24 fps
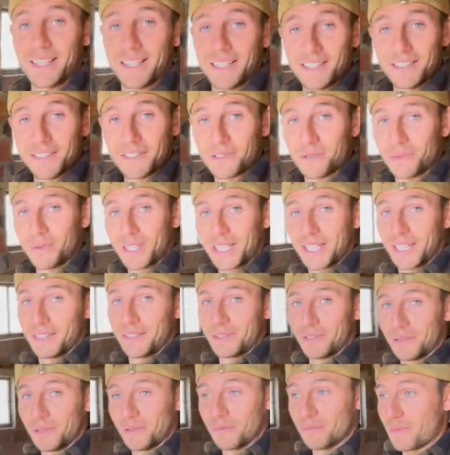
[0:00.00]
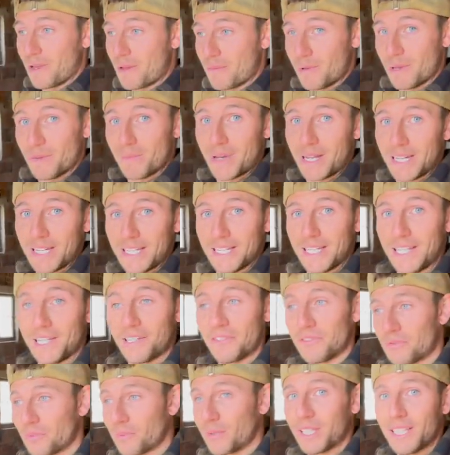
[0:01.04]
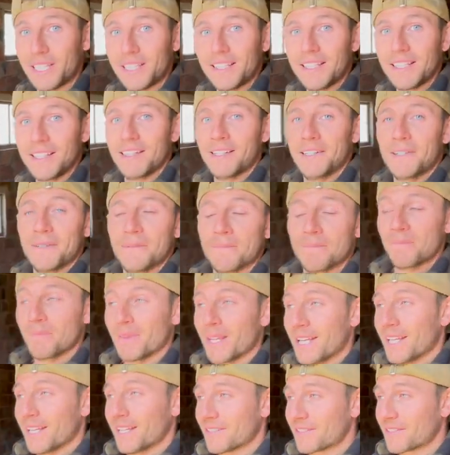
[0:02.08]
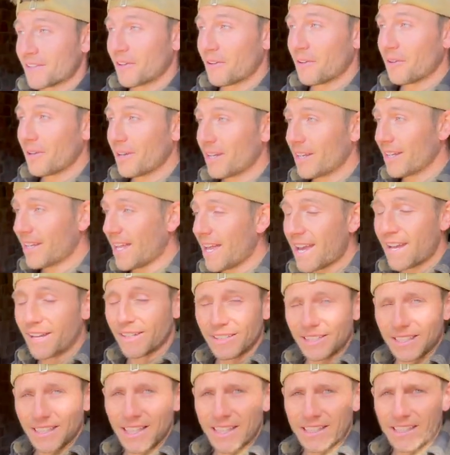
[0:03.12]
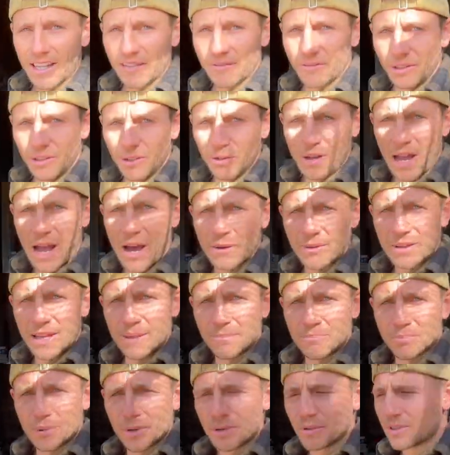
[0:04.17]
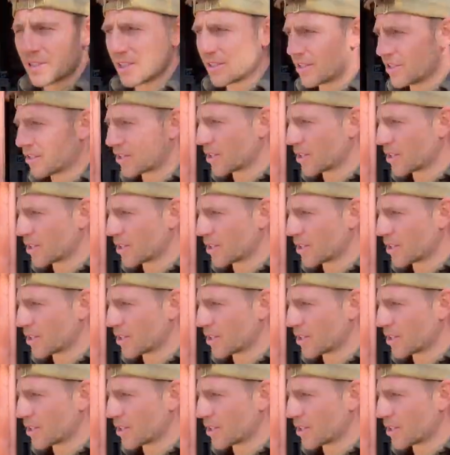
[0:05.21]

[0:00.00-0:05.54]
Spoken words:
here so we can do maybe many years with it. So yeah, let's have a look how that process is